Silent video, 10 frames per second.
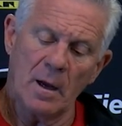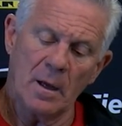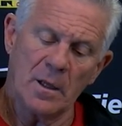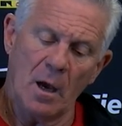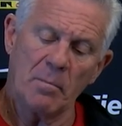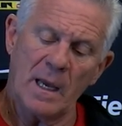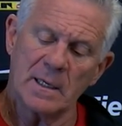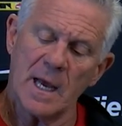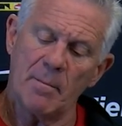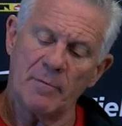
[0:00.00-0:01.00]
a young man
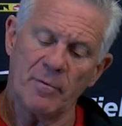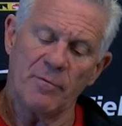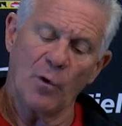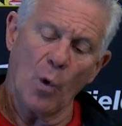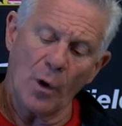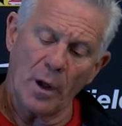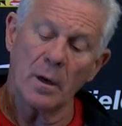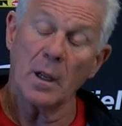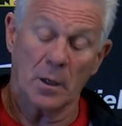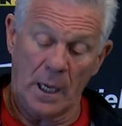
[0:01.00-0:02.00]
coming from Florida
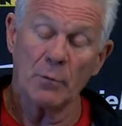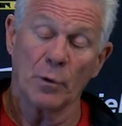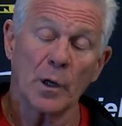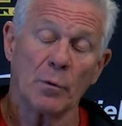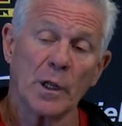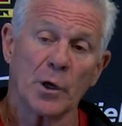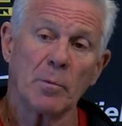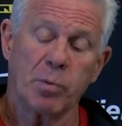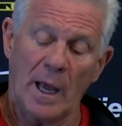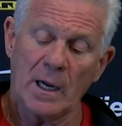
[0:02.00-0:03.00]
and really, really
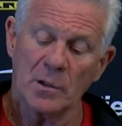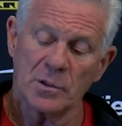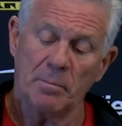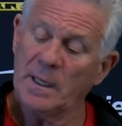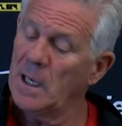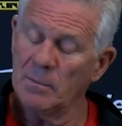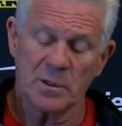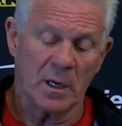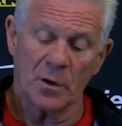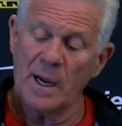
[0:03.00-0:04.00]
good players, and B-Dub's
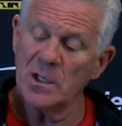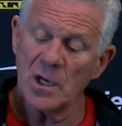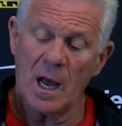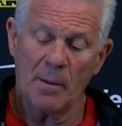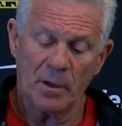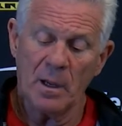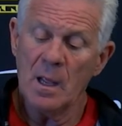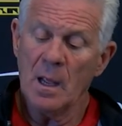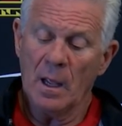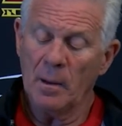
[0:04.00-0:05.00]
done a great job,
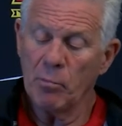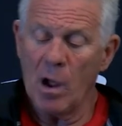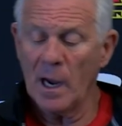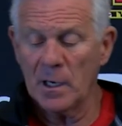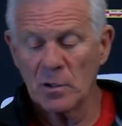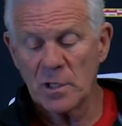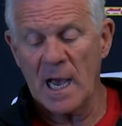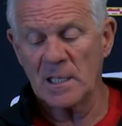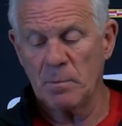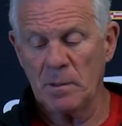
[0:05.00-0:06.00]
and Brawley and those
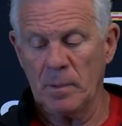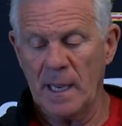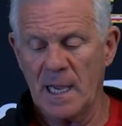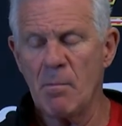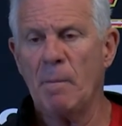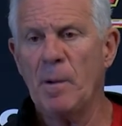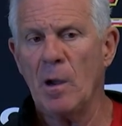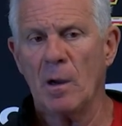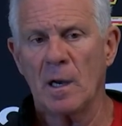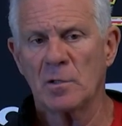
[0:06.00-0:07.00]
guys. But they come up
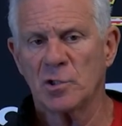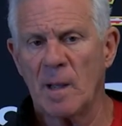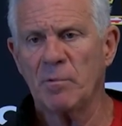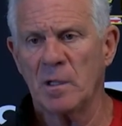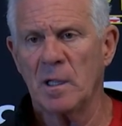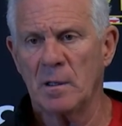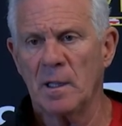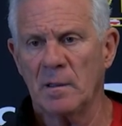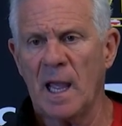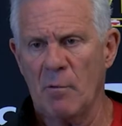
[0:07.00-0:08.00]
here and there's something
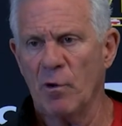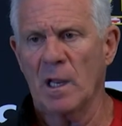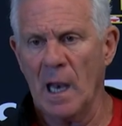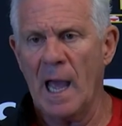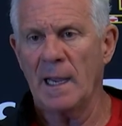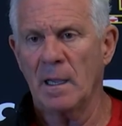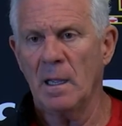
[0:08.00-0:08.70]
that they really like.